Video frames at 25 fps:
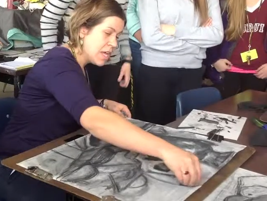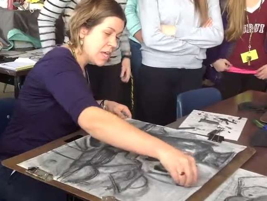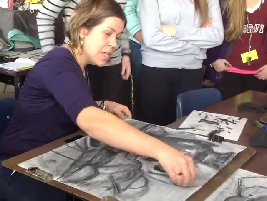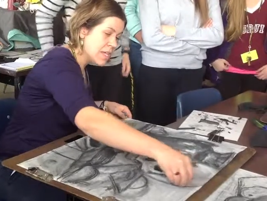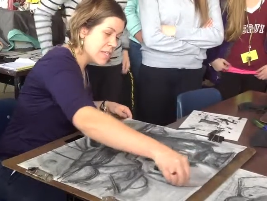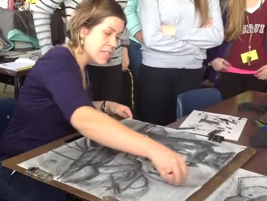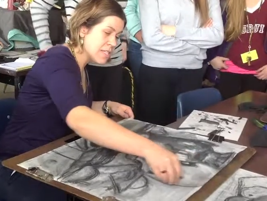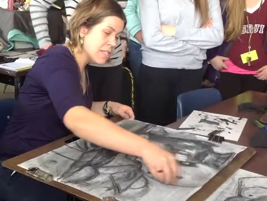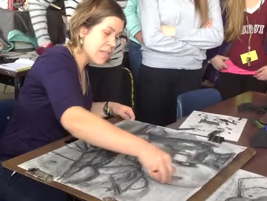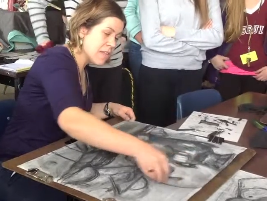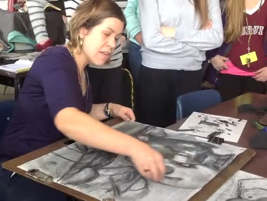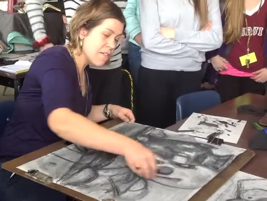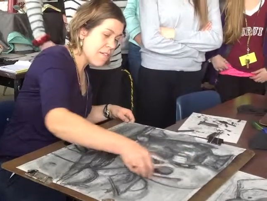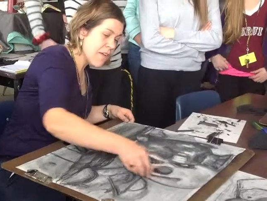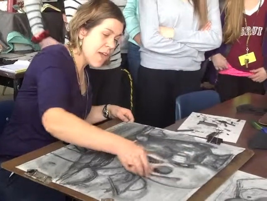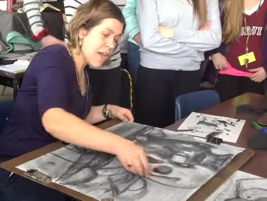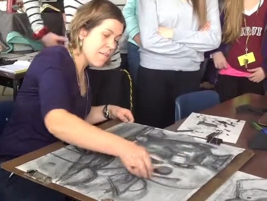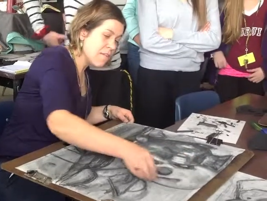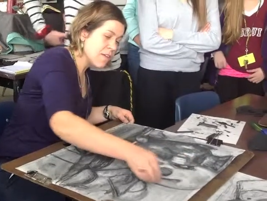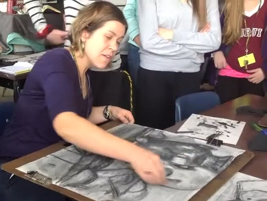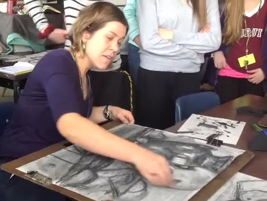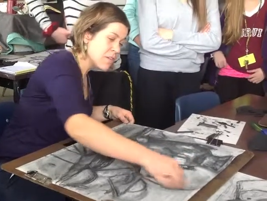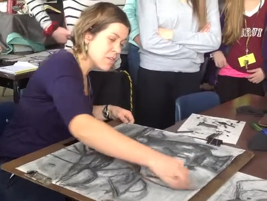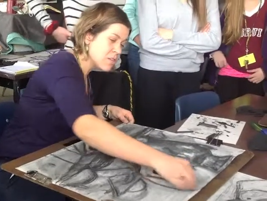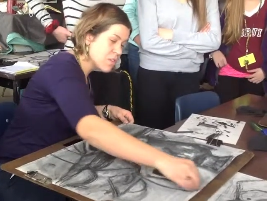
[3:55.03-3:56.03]
instead of
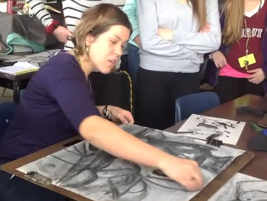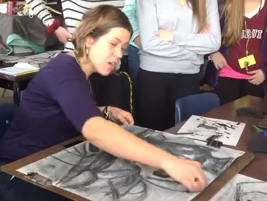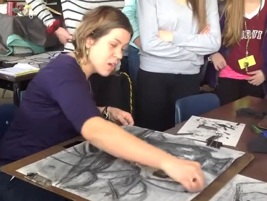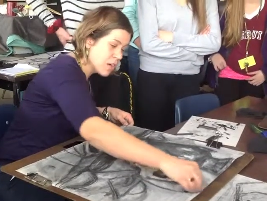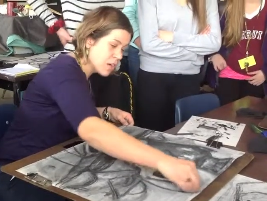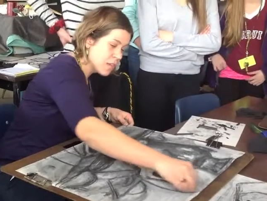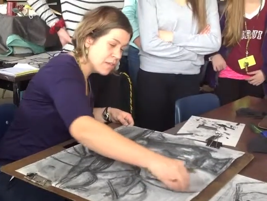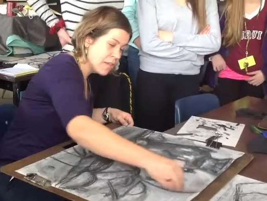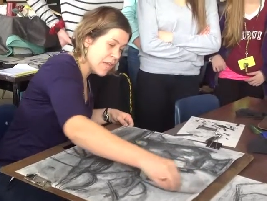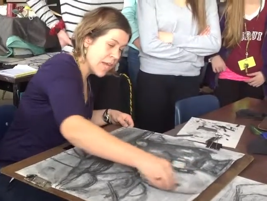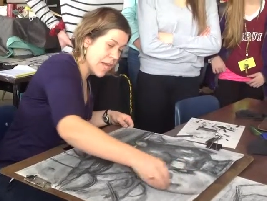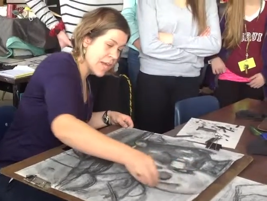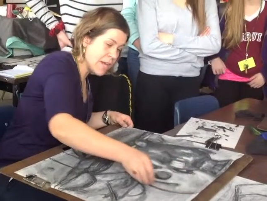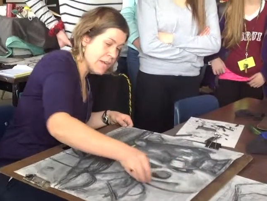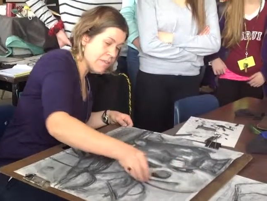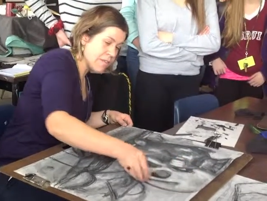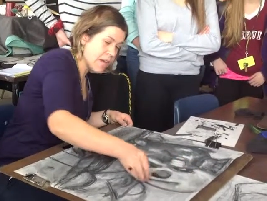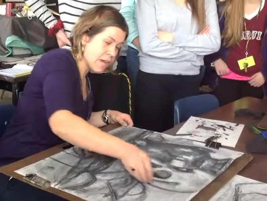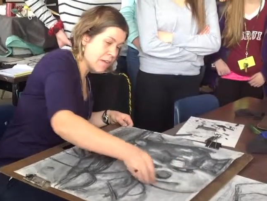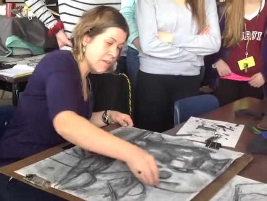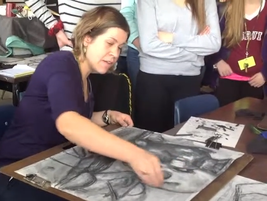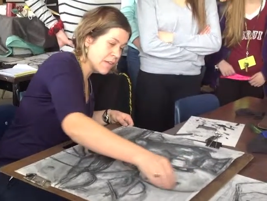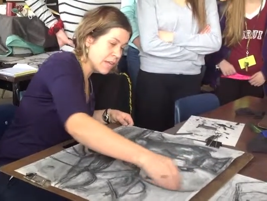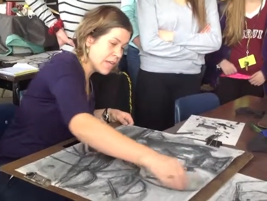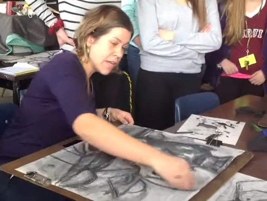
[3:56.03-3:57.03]
having a dark line
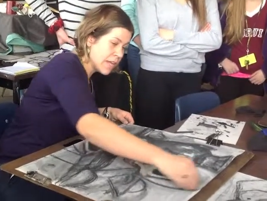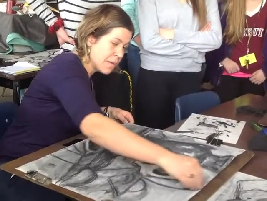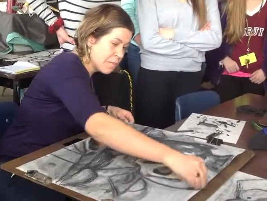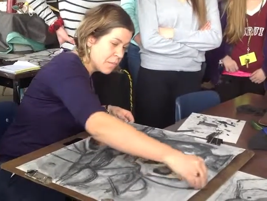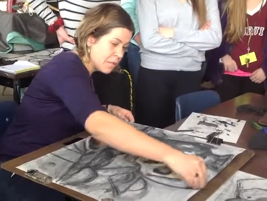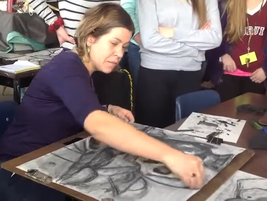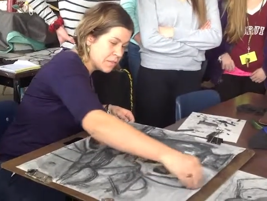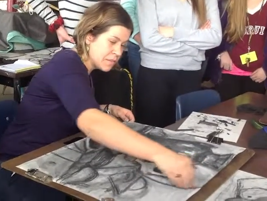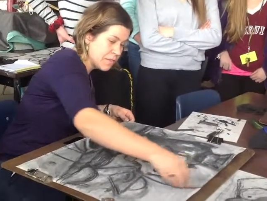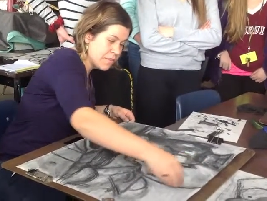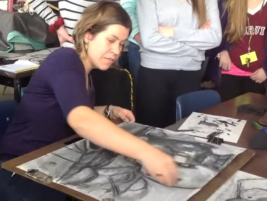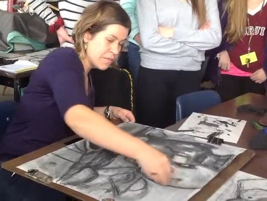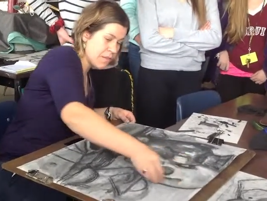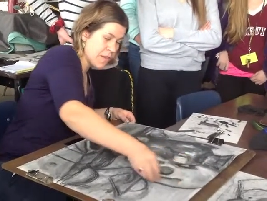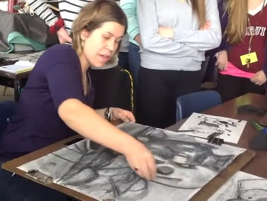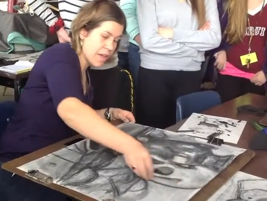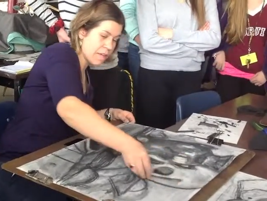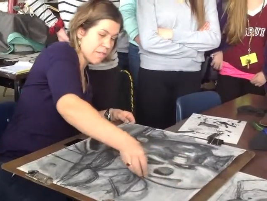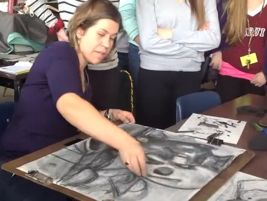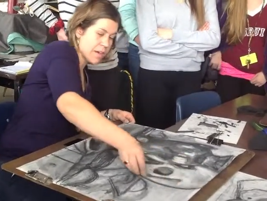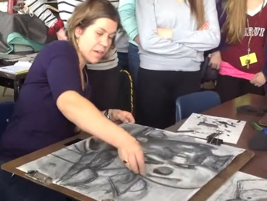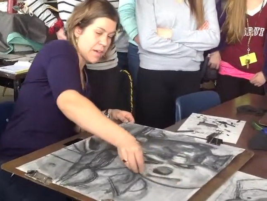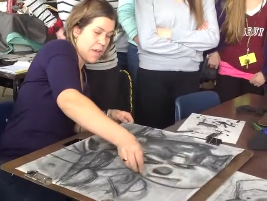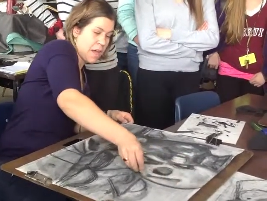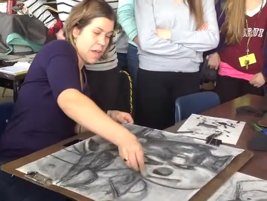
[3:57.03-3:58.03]
around it like most of you
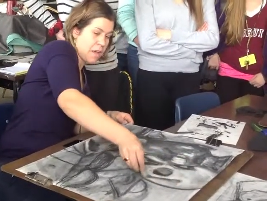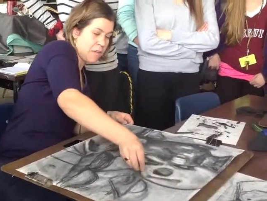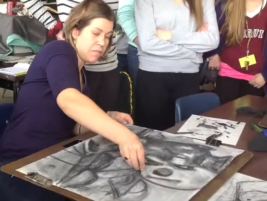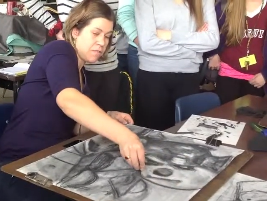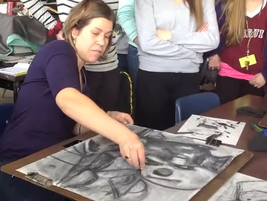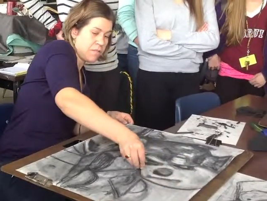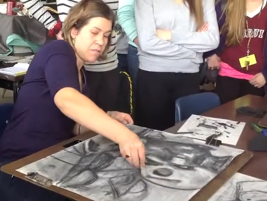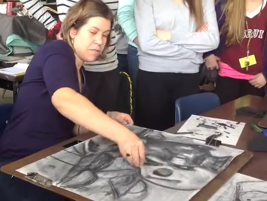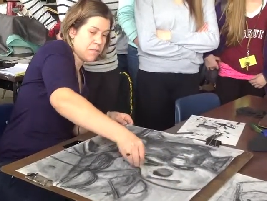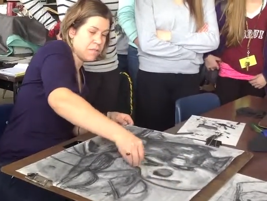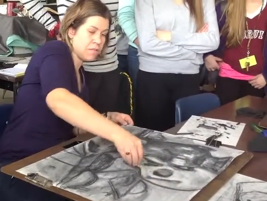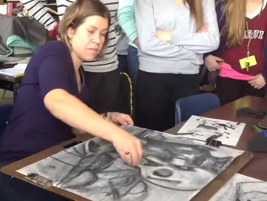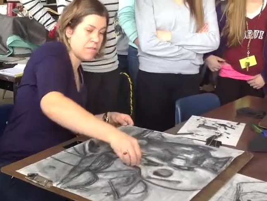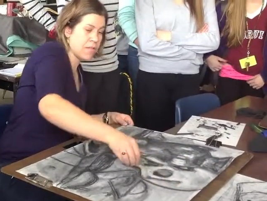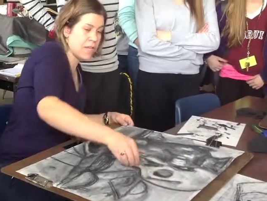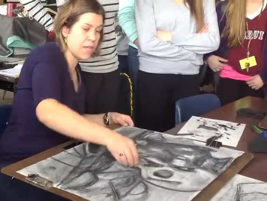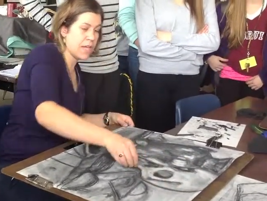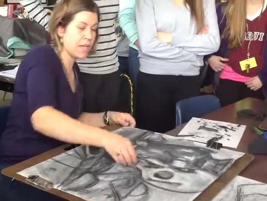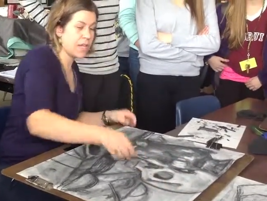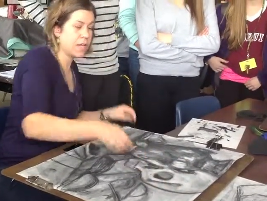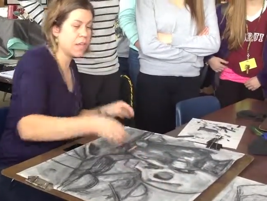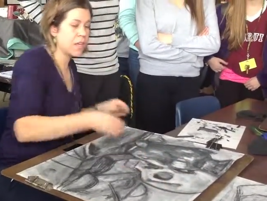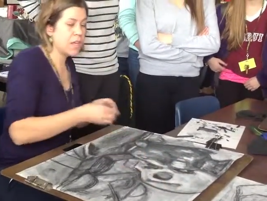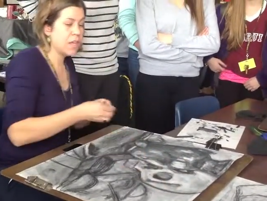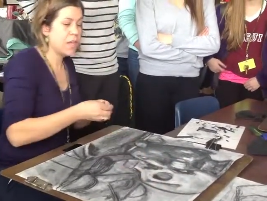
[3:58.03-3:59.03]
have right now,
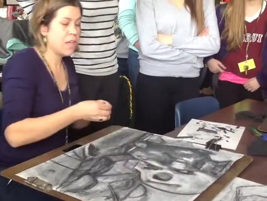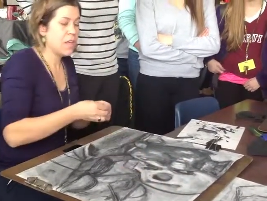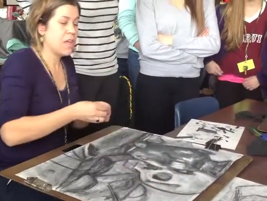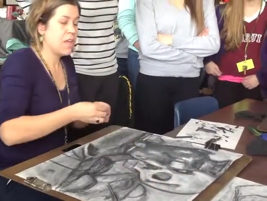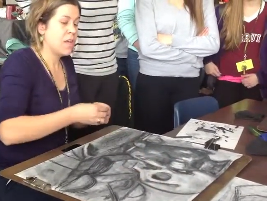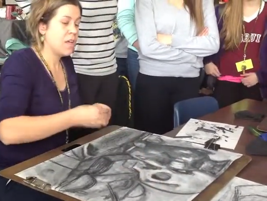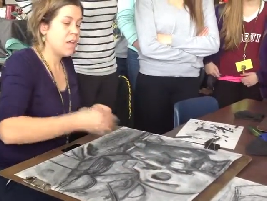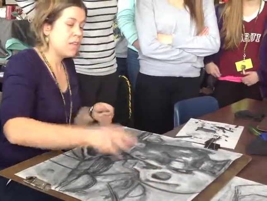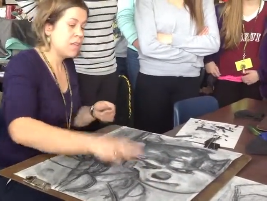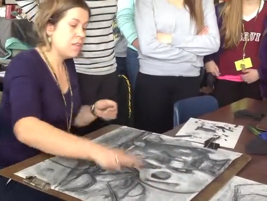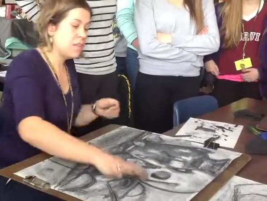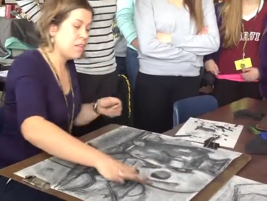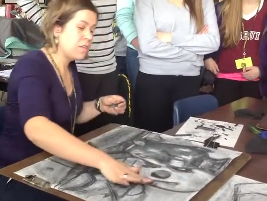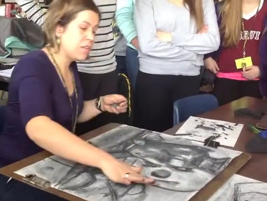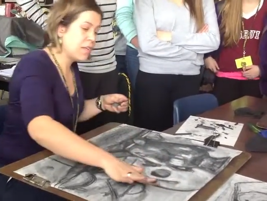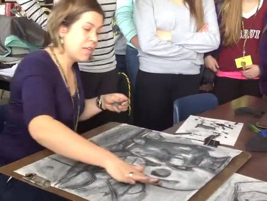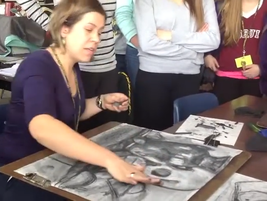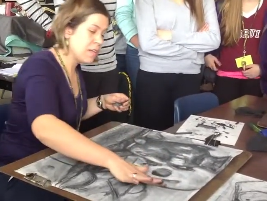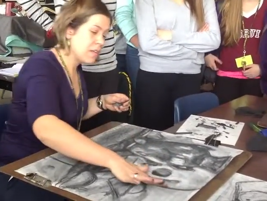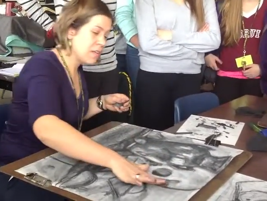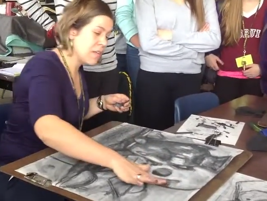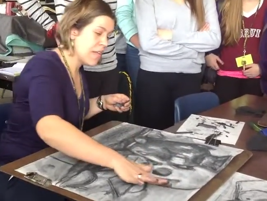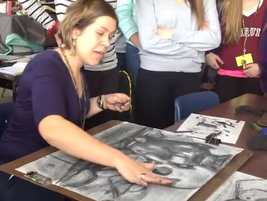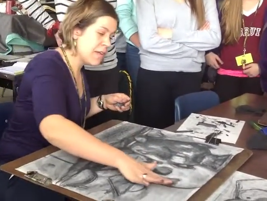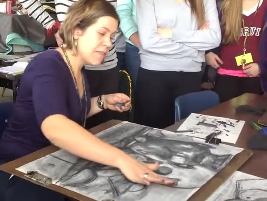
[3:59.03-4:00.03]

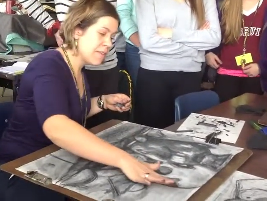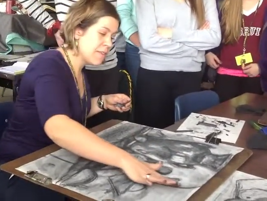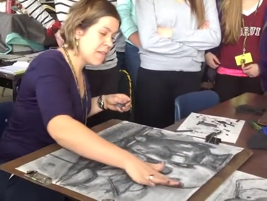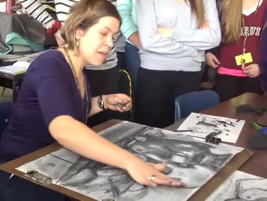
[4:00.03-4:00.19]
like lighten